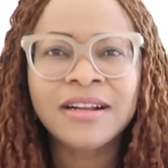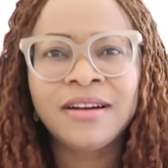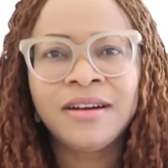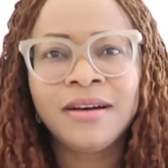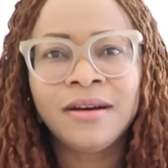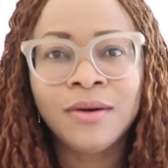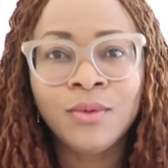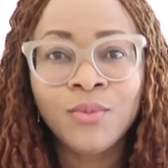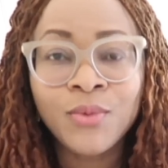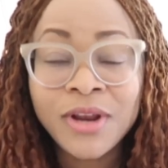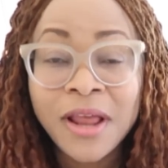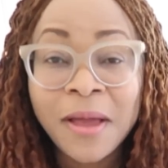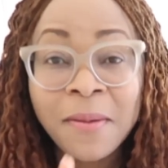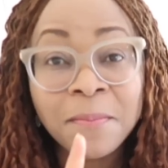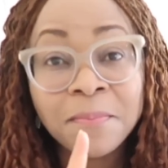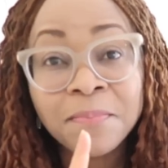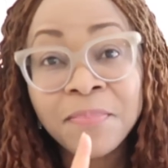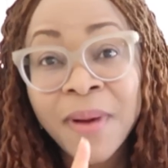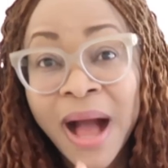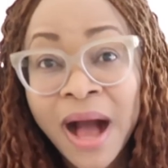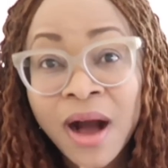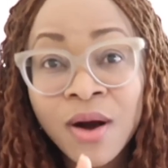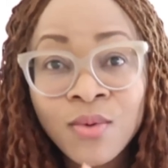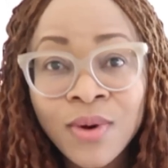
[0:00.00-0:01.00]
her would
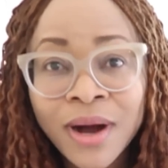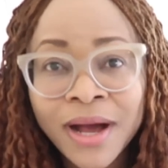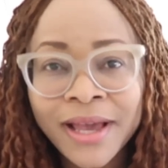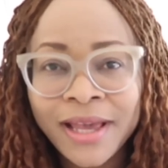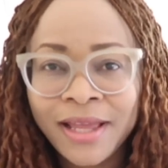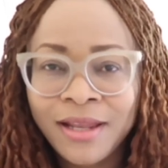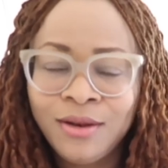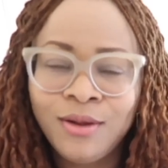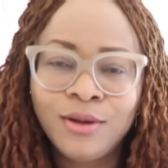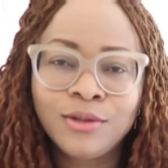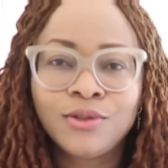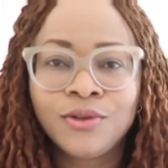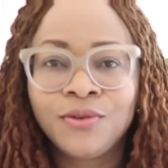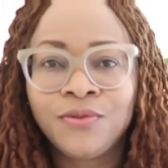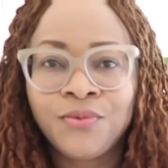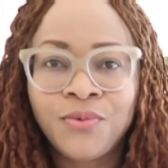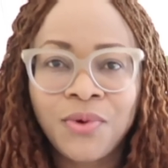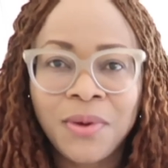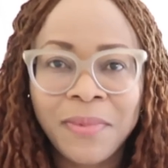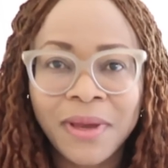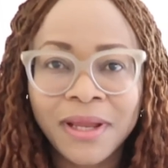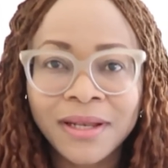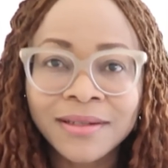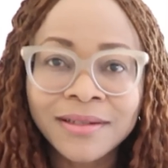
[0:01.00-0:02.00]
empower a lot of
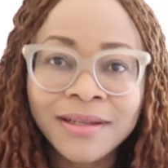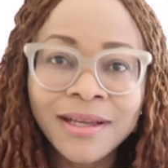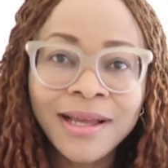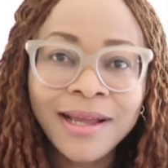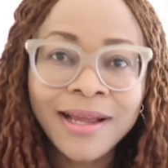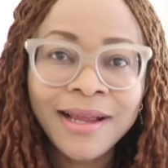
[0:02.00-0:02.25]
women